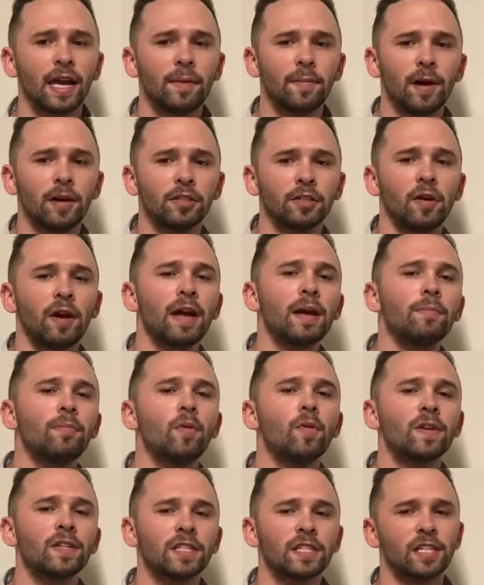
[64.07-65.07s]
came out to
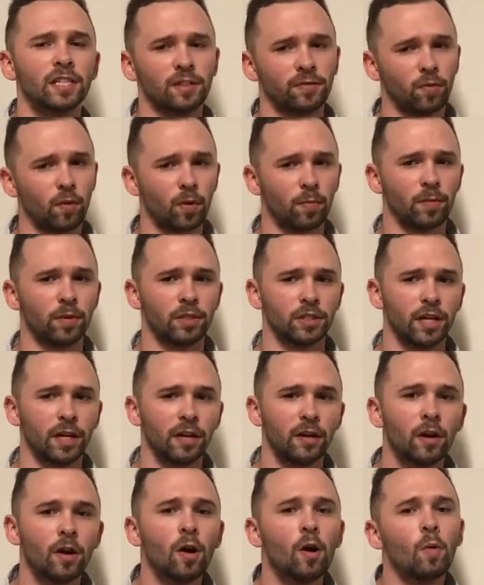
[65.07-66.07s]
8.64%,
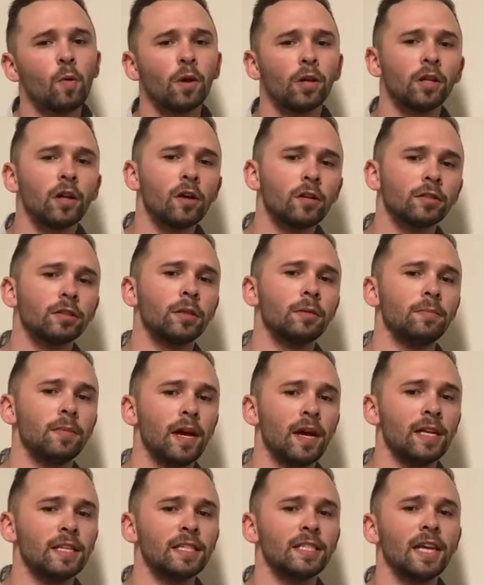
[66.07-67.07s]
while long-term
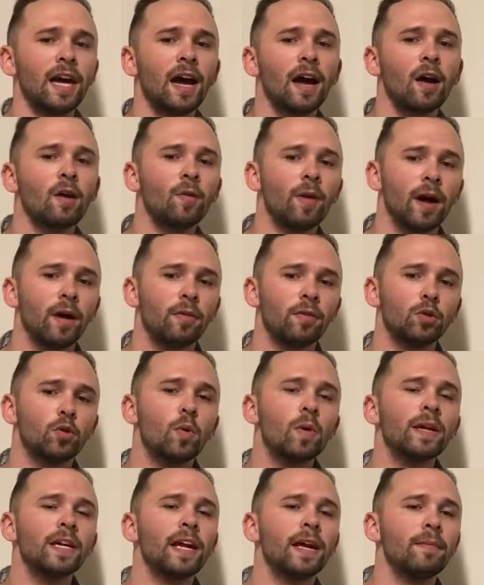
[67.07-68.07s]
debt sat around
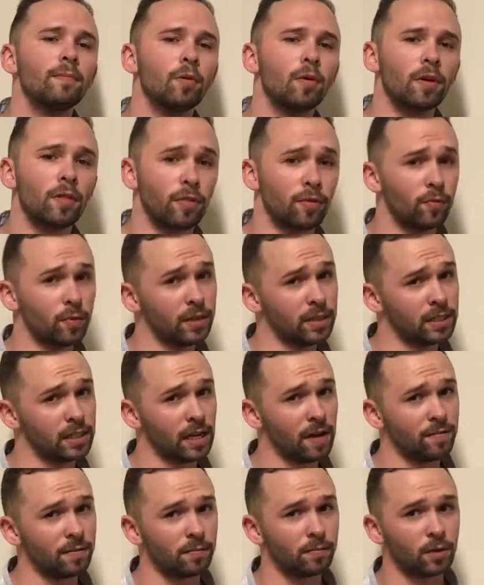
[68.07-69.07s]

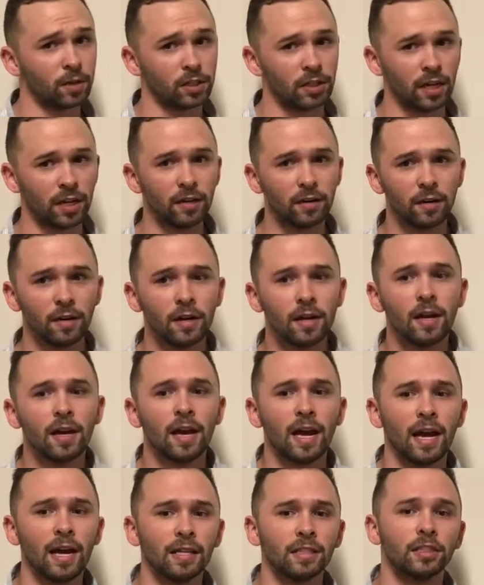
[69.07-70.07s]
28.37%,
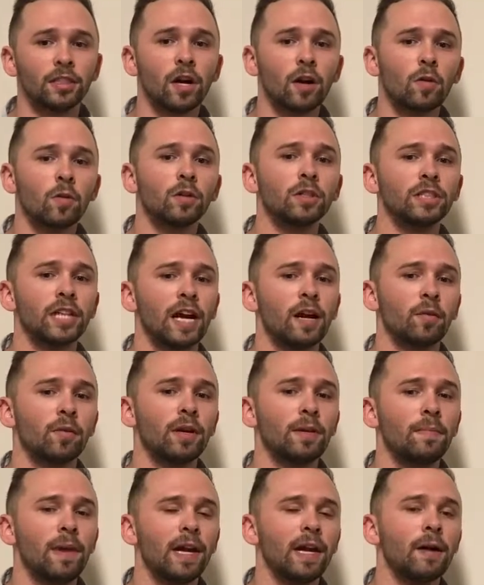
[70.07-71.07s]
and stockholders'
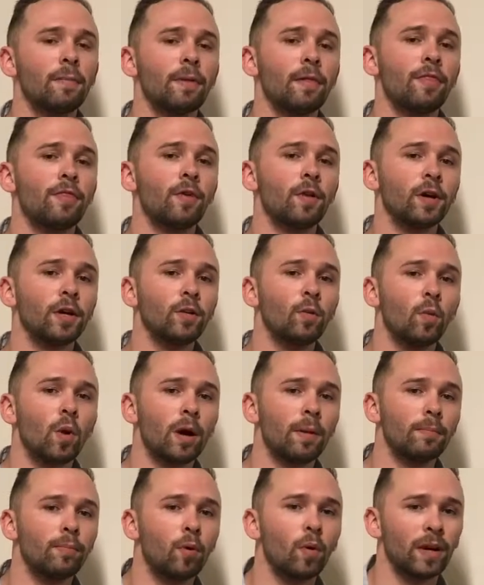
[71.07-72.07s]
equity made up
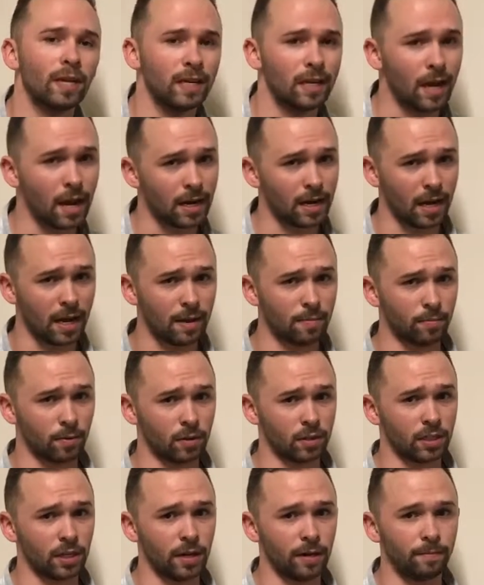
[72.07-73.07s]

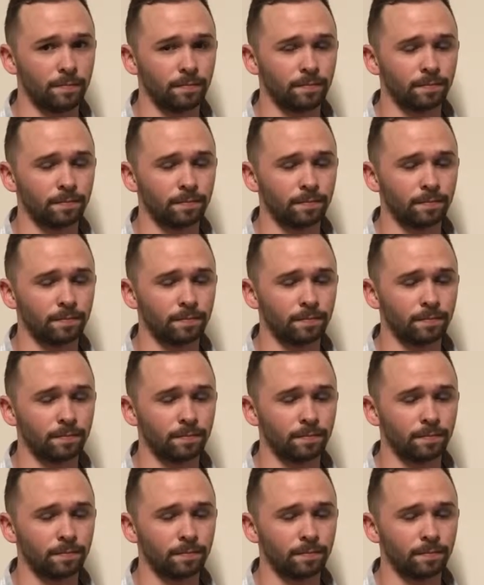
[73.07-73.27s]
31.98%.